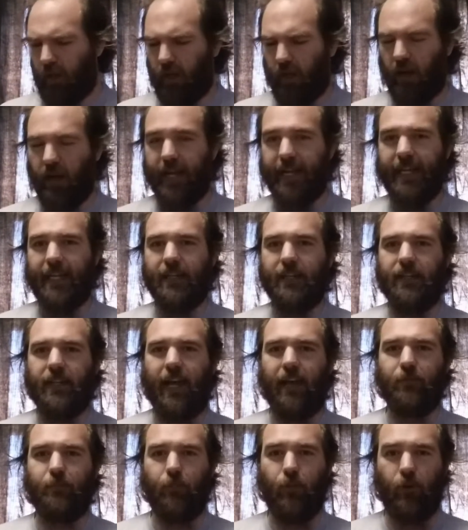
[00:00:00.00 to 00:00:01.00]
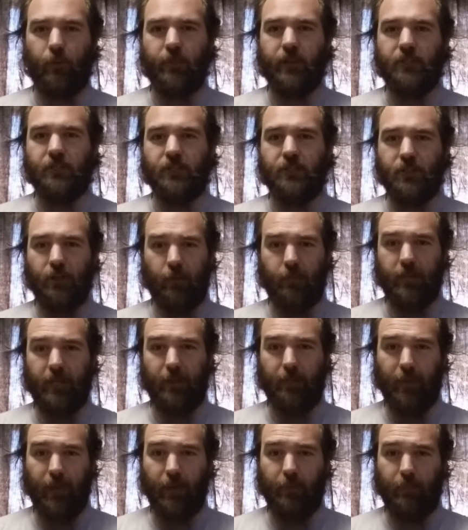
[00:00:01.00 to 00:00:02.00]
I have promised so
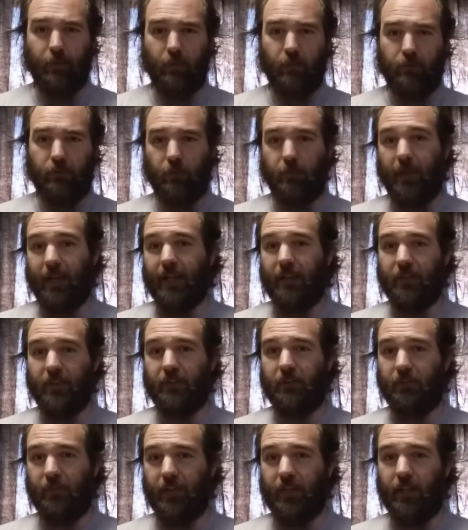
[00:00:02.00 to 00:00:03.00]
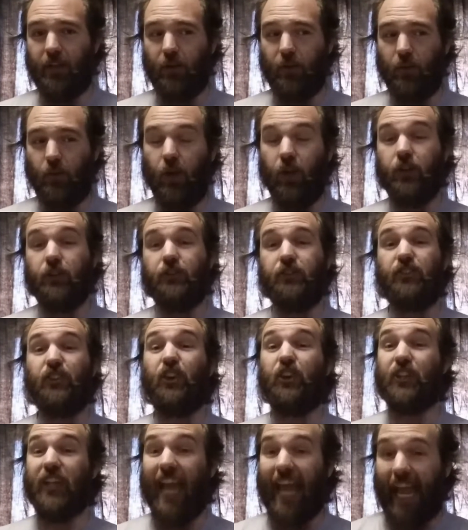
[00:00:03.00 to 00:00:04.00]
many people to make this video
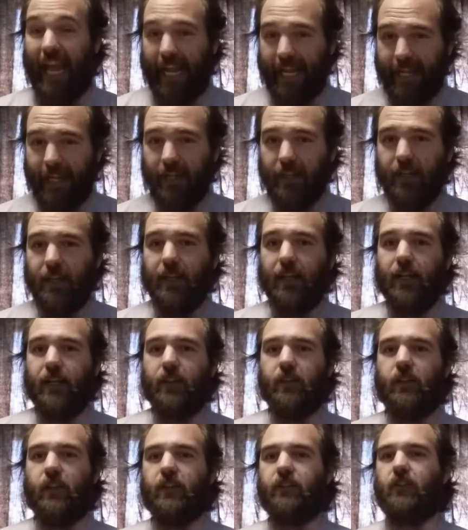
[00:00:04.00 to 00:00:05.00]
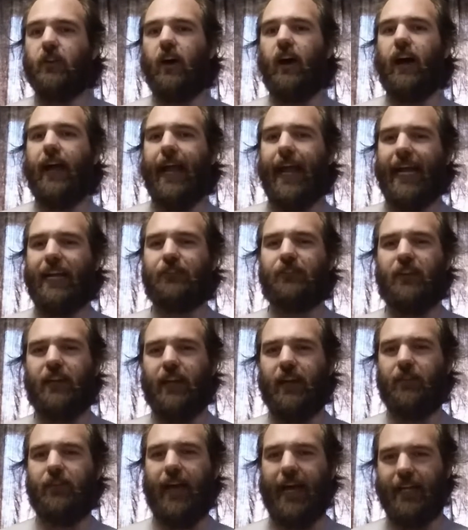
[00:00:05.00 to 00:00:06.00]
today that I actually
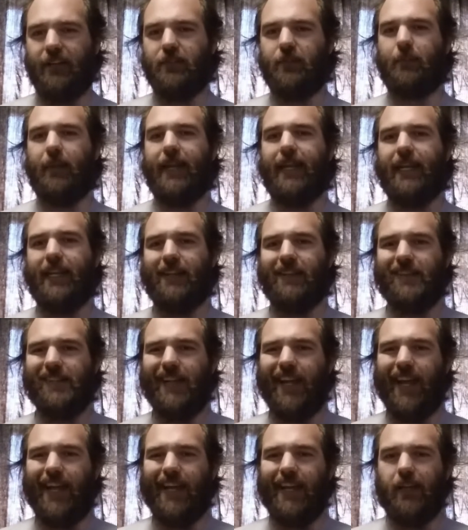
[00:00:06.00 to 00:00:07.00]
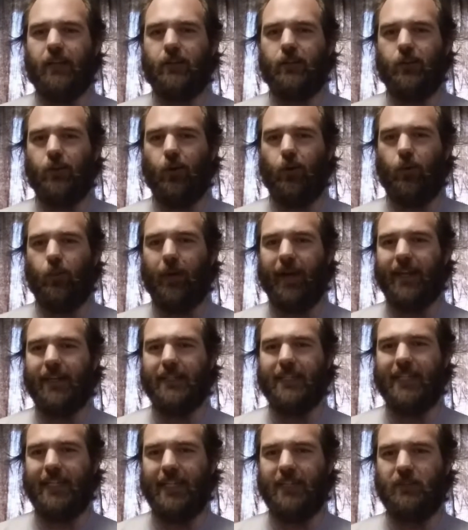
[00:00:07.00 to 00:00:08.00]
have had to make it today and not wait
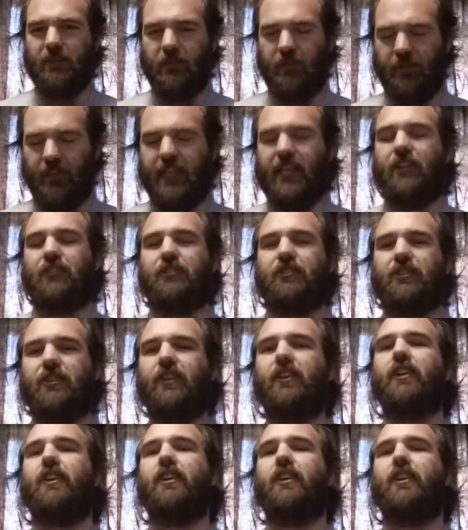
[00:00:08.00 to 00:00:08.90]
until it's finished